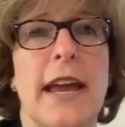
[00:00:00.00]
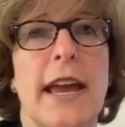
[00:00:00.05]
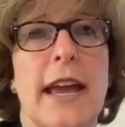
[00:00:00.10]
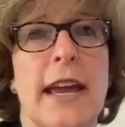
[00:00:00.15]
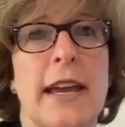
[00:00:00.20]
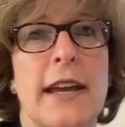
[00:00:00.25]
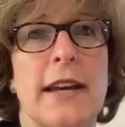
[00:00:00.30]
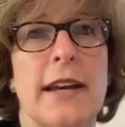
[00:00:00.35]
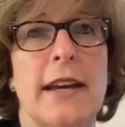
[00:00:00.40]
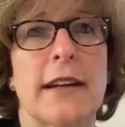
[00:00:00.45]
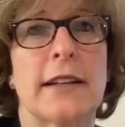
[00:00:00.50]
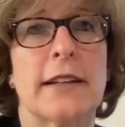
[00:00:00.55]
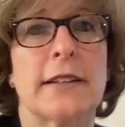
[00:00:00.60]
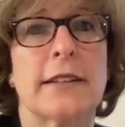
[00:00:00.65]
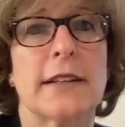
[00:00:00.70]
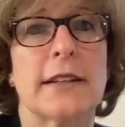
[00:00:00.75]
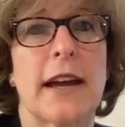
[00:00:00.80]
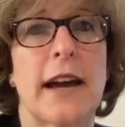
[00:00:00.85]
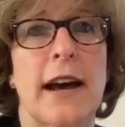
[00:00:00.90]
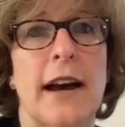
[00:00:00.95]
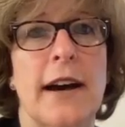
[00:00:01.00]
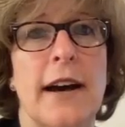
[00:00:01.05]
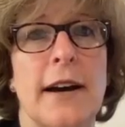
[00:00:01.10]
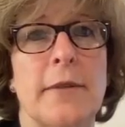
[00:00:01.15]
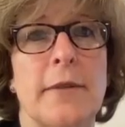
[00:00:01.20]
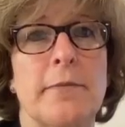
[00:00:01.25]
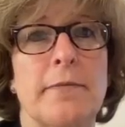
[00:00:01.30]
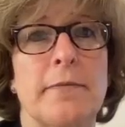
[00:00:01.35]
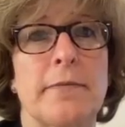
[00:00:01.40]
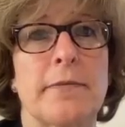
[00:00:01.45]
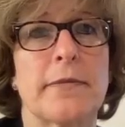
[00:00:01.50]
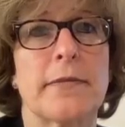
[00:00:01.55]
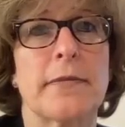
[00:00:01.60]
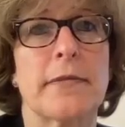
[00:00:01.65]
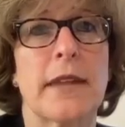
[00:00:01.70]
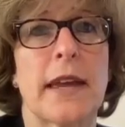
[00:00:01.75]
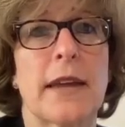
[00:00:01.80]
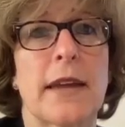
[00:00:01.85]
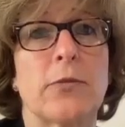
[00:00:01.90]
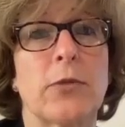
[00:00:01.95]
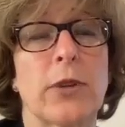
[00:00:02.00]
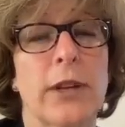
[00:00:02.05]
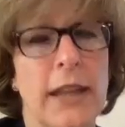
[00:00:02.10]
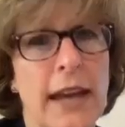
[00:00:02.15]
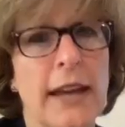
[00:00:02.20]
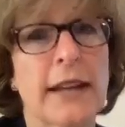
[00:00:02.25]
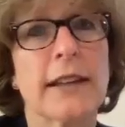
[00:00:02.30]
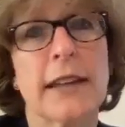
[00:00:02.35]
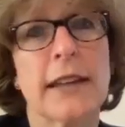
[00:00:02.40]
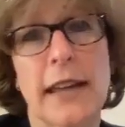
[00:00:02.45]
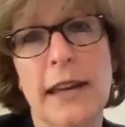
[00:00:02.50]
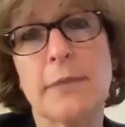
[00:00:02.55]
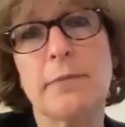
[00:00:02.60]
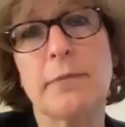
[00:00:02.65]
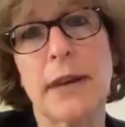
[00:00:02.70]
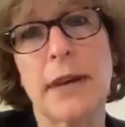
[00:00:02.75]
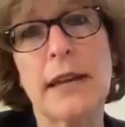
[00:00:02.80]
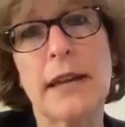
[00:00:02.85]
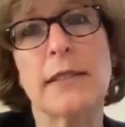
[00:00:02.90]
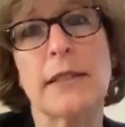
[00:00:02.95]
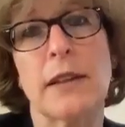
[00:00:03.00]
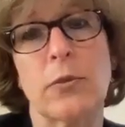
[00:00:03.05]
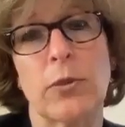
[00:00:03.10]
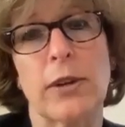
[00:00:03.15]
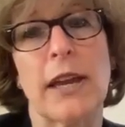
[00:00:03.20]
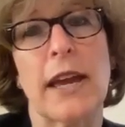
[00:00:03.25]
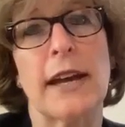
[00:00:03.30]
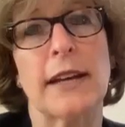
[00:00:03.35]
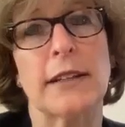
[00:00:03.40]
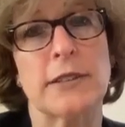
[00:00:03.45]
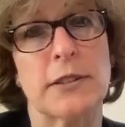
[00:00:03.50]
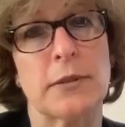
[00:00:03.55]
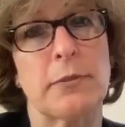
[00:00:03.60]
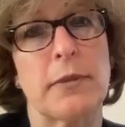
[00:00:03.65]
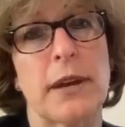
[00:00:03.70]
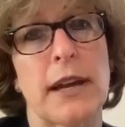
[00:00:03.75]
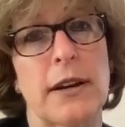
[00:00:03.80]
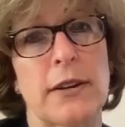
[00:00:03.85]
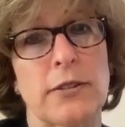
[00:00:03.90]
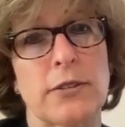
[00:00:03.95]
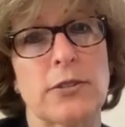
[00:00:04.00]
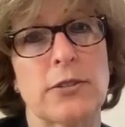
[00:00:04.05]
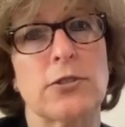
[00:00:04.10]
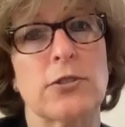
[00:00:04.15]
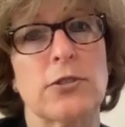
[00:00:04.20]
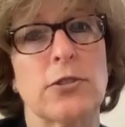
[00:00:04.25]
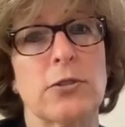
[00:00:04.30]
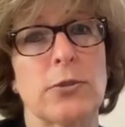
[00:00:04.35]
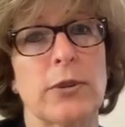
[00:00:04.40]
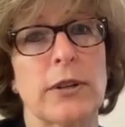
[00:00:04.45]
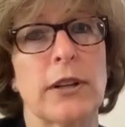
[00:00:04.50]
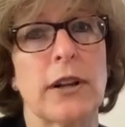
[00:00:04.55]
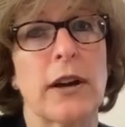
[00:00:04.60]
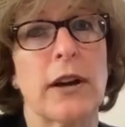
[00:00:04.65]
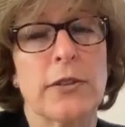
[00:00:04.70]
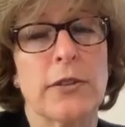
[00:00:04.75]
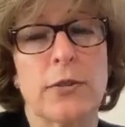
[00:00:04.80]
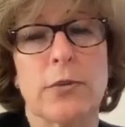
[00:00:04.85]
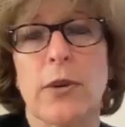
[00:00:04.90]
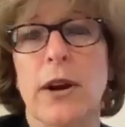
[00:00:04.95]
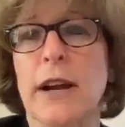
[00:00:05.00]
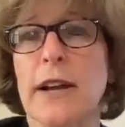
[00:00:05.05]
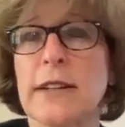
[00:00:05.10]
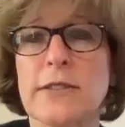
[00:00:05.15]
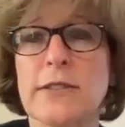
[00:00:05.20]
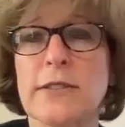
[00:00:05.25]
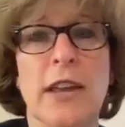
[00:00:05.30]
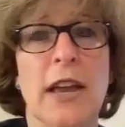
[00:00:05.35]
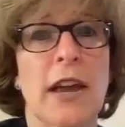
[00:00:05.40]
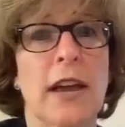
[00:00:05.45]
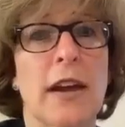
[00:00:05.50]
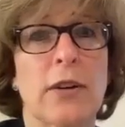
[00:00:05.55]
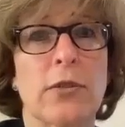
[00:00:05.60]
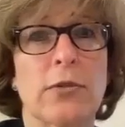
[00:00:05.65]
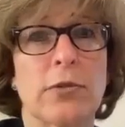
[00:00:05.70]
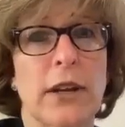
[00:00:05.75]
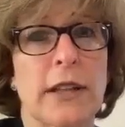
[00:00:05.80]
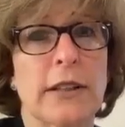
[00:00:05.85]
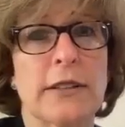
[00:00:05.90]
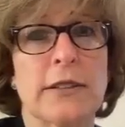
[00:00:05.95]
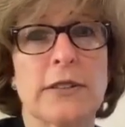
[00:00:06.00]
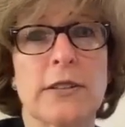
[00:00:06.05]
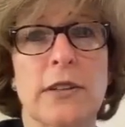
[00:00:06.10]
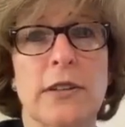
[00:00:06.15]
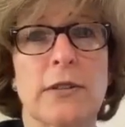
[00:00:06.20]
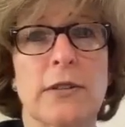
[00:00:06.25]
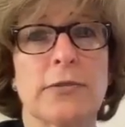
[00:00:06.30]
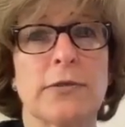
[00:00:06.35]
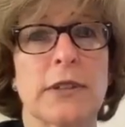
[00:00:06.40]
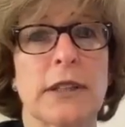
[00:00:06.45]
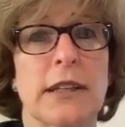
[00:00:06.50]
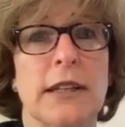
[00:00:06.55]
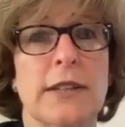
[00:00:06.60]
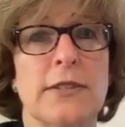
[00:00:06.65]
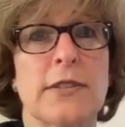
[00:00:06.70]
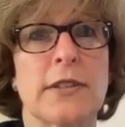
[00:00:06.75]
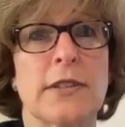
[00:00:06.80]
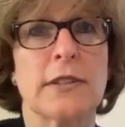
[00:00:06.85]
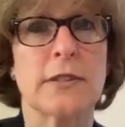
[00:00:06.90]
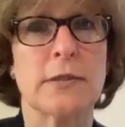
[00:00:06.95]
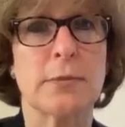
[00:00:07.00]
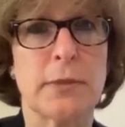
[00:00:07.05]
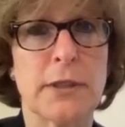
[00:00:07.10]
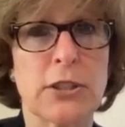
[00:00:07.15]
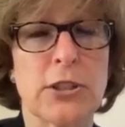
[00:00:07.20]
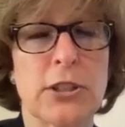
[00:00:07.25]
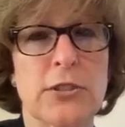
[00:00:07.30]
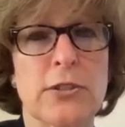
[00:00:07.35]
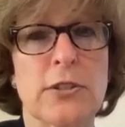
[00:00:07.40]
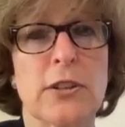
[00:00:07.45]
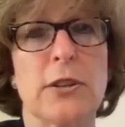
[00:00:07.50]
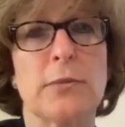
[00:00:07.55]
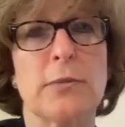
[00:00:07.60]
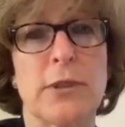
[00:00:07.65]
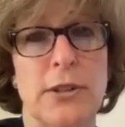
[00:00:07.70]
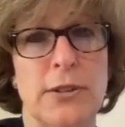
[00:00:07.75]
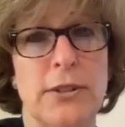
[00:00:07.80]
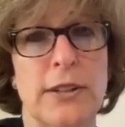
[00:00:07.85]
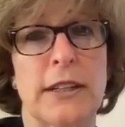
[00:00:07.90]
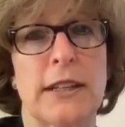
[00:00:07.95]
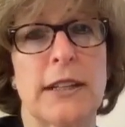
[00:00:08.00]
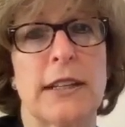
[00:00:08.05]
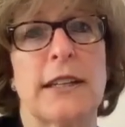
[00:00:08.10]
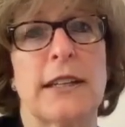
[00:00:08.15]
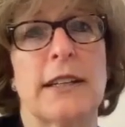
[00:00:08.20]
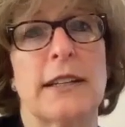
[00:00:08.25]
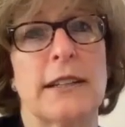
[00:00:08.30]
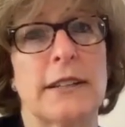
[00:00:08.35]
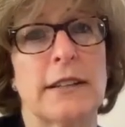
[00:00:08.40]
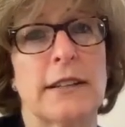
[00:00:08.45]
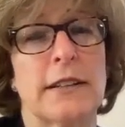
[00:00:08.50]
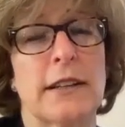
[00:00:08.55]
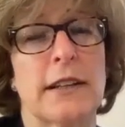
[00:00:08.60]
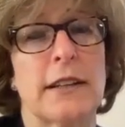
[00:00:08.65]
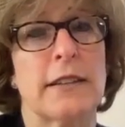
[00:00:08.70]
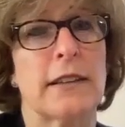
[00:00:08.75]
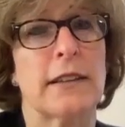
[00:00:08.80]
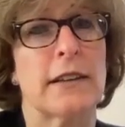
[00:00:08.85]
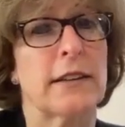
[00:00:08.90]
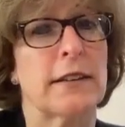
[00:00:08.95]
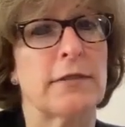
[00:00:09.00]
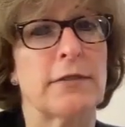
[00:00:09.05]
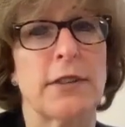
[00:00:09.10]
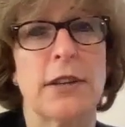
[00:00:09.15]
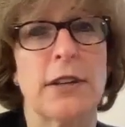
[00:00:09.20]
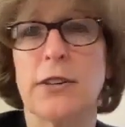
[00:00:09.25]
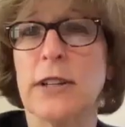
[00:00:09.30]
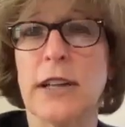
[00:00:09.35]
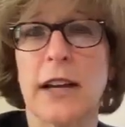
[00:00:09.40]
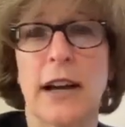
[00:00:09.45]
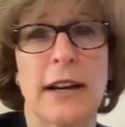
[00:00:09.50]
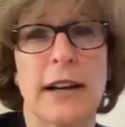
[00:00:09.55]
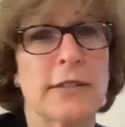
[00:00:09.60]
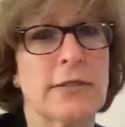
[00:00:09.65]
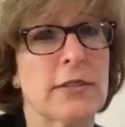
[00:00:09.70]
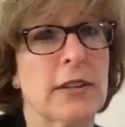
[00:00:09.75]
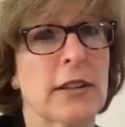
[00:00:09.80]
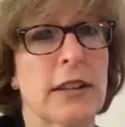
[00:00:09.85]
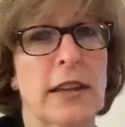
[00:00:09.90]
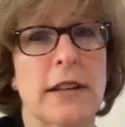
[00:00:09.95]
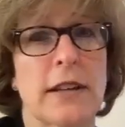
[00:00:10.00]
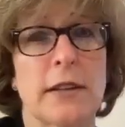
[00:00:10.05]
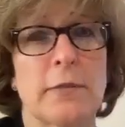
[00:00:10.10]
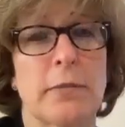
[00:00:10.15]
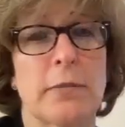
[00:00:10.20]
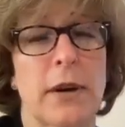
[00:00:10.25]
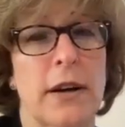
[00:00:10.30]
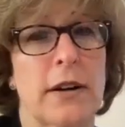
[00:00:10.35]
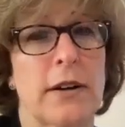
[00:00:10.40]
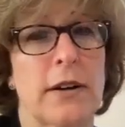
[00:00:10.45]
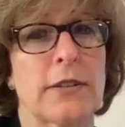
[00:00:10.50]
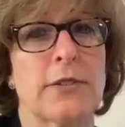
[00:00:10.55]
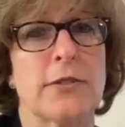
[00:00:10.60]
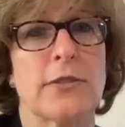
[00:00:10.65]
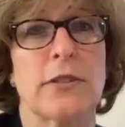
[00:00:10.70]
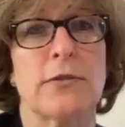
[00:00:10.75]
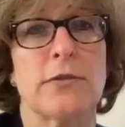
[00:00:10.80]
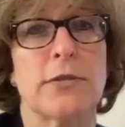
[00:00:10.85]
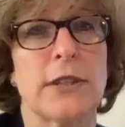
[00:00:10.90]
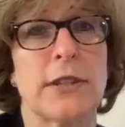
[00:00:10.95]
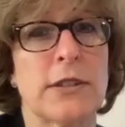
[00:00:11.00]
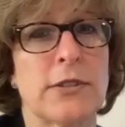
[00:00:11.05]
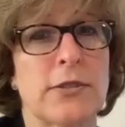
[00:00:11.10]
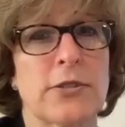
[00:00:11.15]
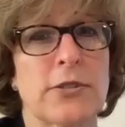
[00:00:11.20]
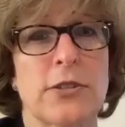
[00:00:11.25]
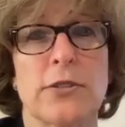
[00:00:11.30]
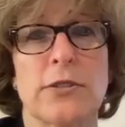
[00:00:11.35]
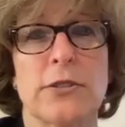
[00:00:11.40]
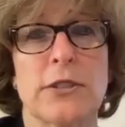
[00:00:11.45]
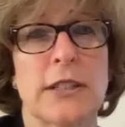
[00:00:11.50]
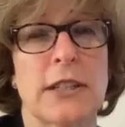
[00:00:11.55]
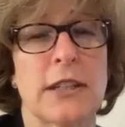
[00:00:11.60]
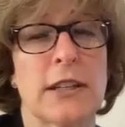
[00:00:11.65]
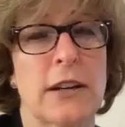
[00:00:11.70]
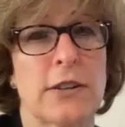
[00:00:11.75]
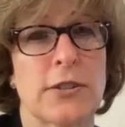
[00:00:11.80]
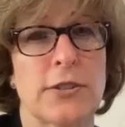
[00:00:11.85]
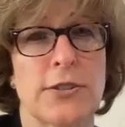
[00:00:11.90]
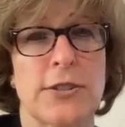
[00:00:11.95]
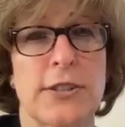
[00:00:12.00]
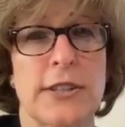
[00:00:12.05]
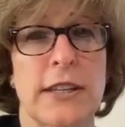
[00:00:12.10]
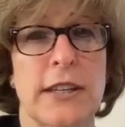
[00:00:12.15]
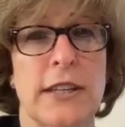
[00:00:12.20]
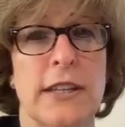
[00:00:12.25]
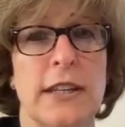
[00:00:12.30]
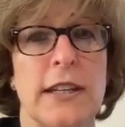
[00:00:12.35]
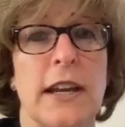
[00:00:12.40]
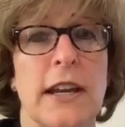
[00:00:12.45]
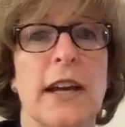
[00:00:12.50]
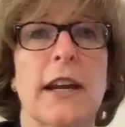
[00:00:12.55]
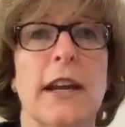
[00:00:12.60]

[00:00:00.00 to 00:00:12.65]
And we had a campaign that we had to mount to an otherwise relatively suspicious community in the very isolated parts of Eastern DRC